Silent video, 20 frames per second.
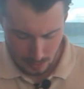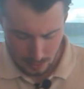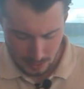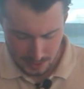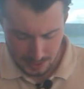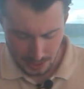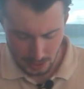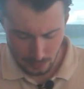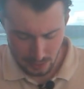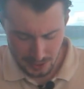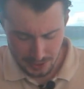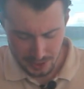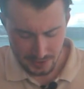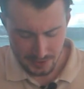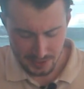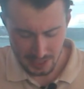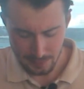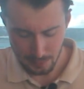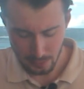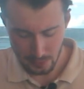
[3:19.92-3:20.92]
So once you've
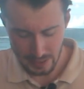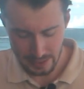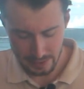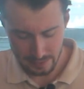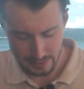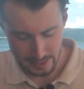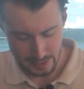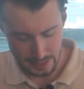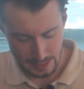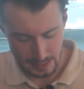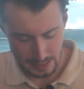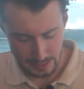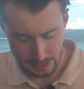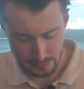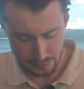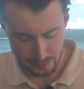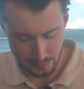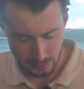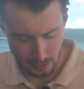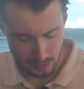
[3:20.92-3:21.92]
separated the
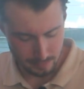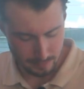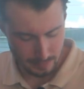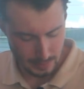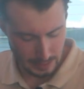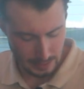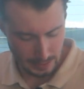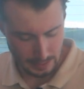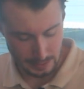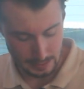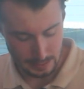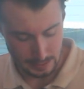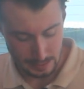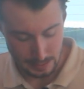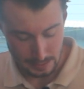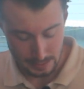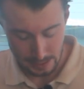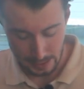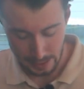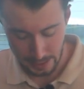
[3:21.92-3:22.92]
garlic from
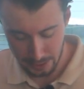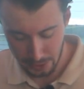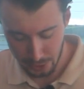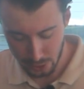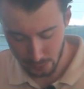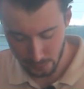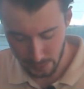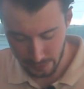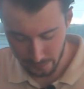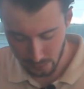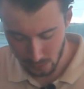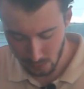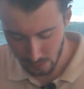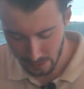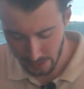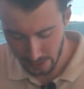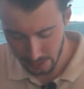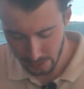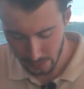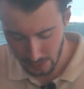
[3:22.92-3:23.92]
head, you got rid of all
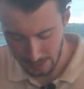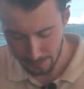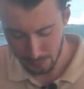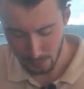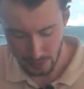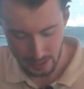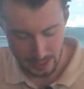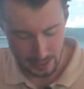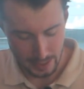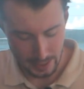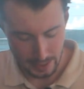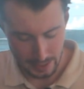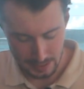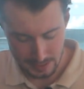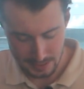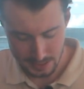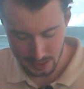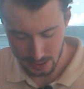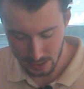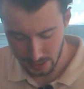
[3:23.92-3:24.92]
that crap around the
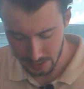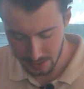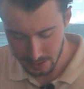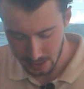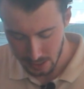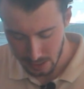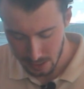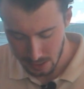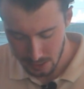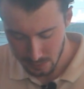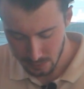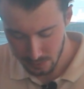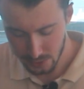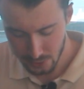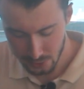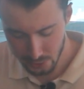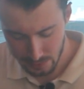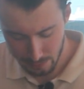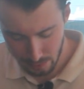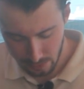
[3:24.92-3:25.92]
outsides. So I'm going
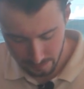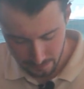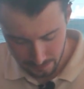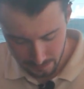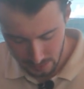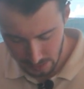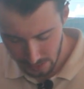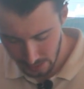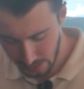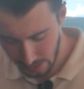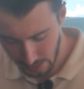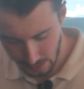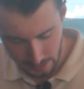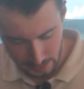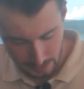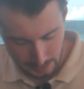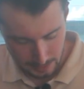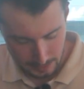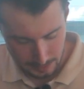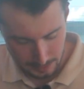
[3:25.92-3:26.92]
to trim off
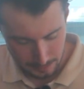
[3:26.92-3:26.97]
the